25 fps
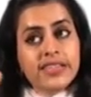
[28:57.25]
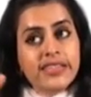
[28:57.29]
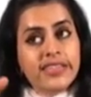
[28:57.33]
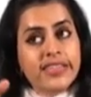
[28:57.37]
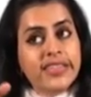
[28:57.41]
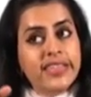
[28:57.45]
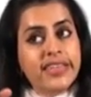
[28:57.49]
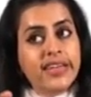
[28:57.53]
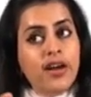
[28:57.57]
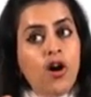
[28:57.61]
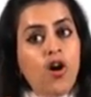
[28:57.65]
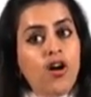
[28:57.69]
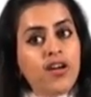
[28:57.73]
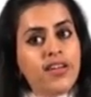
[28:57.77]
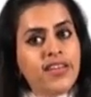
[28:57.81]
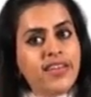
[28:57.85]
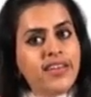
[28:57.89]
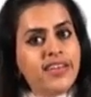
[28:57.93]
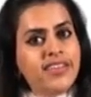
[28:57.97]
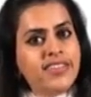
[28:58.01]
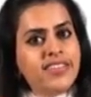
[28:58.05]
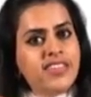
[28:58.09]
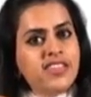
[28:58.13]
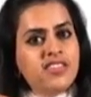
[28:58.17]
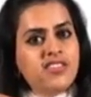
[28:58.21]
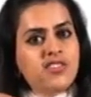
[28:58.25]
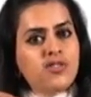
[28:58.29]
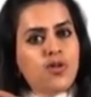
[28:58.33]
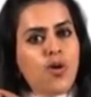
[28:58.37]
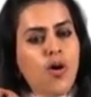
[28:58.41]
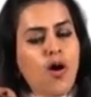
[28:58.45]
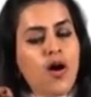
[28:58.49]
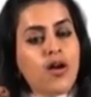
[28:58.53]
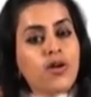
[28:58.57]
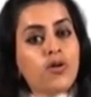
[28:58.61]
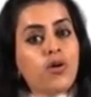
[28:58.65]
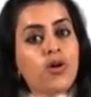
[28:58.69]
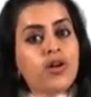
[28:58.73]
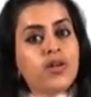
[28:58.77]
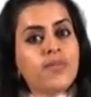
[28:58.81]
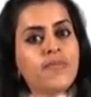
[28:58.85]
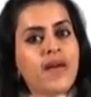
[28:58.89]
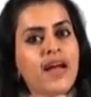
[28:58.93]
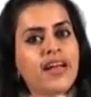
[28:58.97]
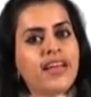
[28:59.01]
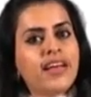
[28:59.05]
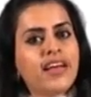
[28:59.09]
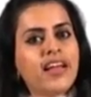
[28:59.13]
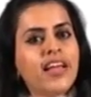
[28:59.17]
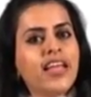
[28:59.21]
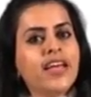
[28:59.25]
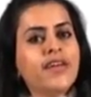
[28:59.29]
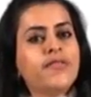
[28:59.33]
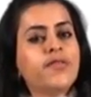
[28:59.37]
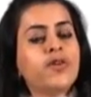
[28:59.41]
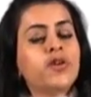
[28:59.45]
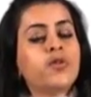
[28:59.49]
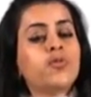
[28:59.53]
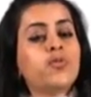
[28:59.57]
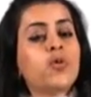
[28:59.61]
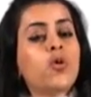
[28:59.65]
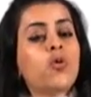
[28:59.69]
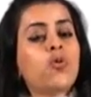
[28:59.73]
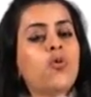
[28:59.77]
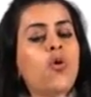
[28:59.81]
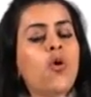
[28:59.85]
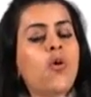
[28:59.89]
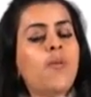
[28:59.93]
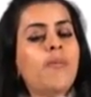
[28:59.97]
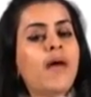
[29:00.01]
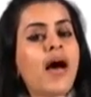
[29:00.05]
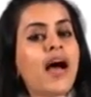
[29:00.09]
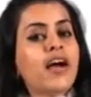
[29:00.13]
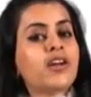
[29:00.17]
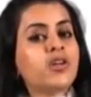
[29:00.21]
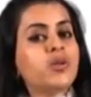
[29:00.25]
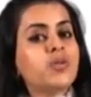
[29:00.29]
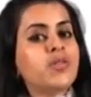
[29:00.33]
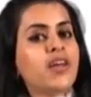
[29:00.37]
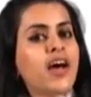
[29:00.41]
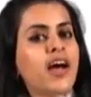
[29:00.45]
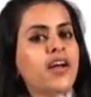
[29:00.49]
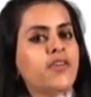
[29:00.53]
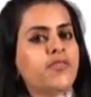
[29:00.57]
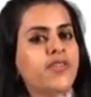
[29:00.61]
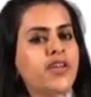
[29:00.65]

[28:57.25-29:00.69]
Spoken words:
the audience's thought automatically would go back to